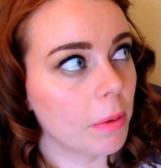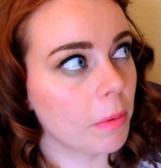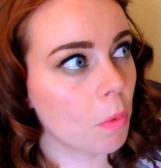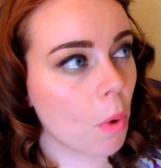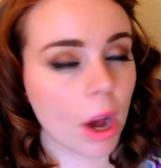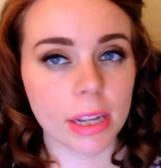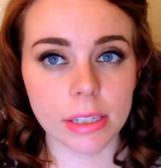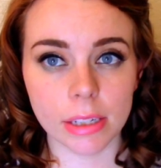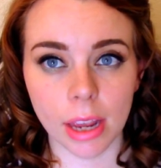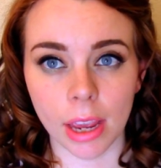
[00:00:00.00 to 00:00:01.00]

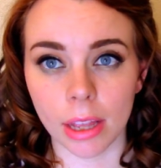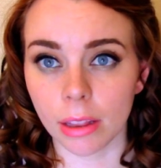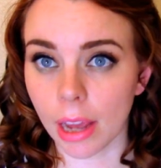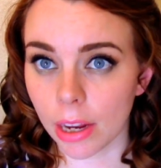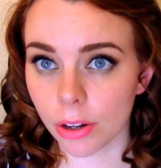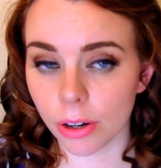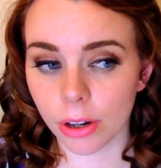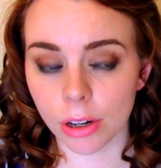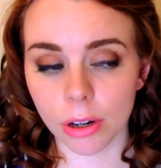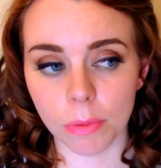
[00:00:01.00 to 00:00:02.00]
want a
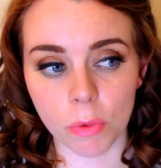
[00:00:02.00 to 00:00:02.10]
lighter,